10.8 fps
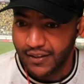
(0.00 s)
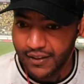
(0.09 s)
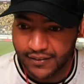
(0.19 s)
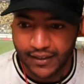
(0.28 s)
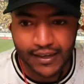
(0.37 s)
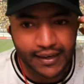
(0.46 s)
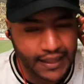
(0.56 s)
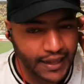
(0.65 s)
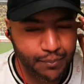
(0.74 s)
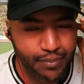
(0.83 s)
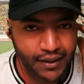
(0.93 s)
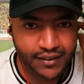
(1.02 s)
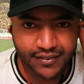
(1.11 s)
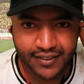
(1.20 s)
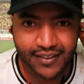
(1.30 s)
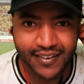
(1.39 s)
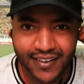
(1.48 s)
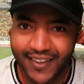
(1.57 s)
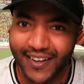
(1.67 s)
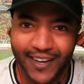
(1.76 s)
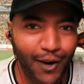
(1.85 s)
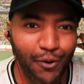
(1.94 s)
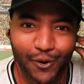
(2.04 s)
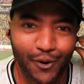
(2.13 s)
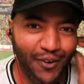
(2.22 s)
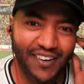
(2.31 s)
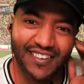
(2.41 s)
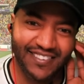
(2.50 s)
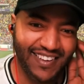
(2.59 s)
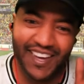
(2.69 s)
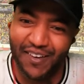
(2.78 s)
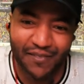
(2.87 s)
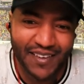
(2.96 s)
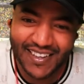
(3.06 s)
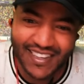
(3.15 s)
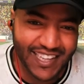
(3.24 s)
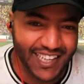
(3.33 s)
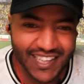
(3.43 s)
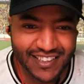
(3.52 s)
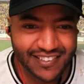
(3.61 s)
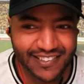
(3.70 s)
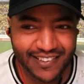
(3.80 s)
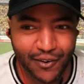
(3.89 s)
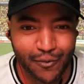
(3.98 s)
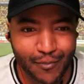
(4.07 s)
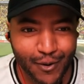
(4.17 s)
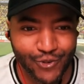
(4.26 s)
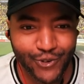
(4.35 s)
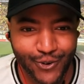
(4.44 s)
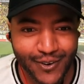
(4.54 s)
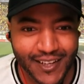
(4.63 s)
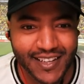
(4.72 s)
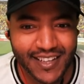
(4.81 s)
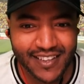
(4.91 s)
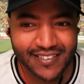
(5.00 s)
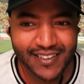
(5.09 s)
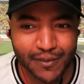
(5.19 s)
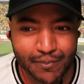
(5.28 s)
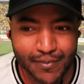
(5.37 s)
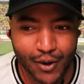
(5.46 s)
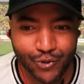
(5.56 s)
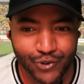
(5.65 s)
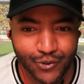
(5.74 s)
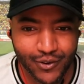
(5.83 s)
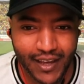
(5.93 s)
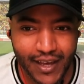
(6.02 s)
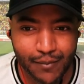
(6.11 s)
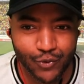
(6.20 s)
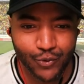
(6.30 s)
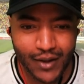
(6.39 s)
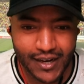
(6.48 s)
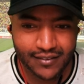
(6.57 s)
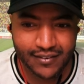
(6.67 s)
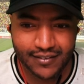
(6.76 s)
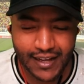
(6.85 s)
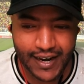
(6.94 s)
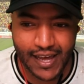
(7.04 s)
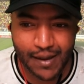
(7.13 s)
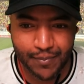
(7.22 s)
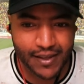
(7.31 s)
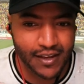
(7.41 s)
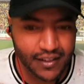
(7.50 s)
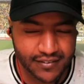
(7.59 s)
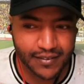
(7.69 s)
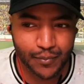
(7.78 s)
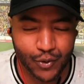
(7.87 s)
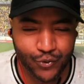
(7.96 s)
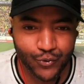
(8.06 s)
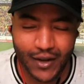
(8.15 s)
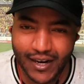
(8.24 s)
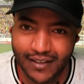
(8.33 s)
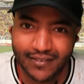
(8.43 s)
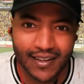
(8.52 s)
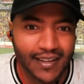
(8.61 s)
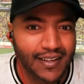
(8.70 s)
there's a lot of blood going on in this game. It is so emotional. It's an emotional game. Suarez is not happy. Hits the post. Suarez.